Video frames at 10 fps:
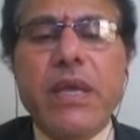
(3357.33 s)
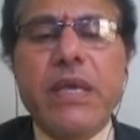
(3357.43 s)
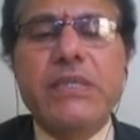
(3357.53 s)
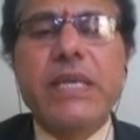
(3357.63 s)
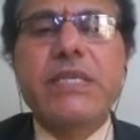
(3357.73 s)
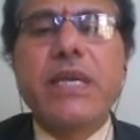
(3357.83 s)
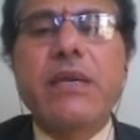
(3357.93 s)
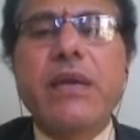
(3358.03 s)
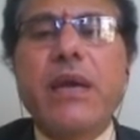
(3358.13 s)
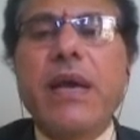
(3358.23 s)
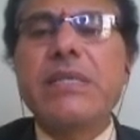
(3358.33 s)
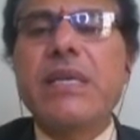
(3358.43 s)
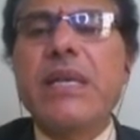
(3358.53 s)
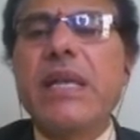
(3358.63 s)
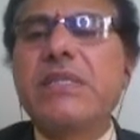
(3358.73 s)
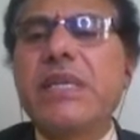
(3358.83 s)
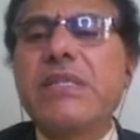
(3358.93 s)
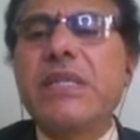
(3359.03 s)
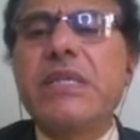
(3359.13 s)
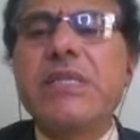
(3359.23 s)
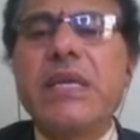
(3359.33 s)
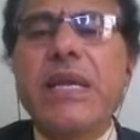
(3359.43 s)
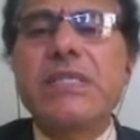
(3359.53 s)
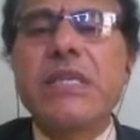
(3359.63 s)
a section as a trial section. This is a trial